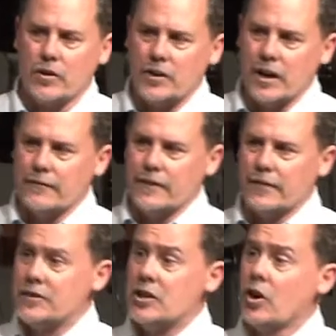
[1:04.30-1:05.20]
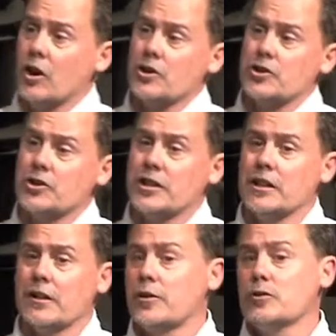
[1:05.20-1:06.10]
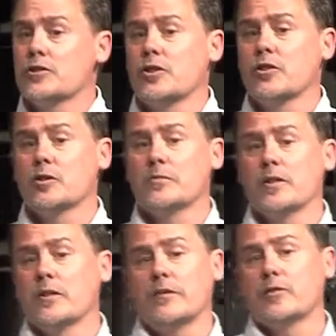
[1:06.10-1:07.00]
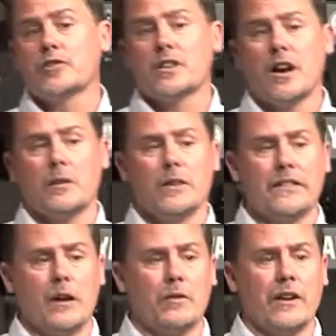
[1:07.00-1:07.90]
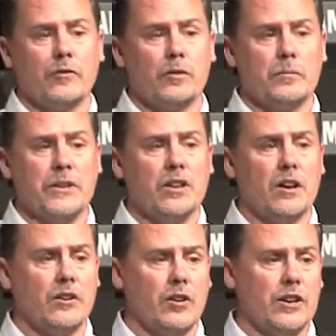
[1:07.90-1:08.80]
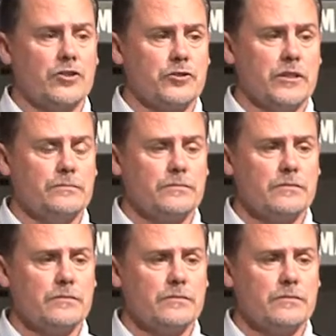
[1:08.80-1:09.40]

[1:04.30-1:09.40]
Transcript: whether or not FDR should get a third term, the very first time that would ever be done in our history.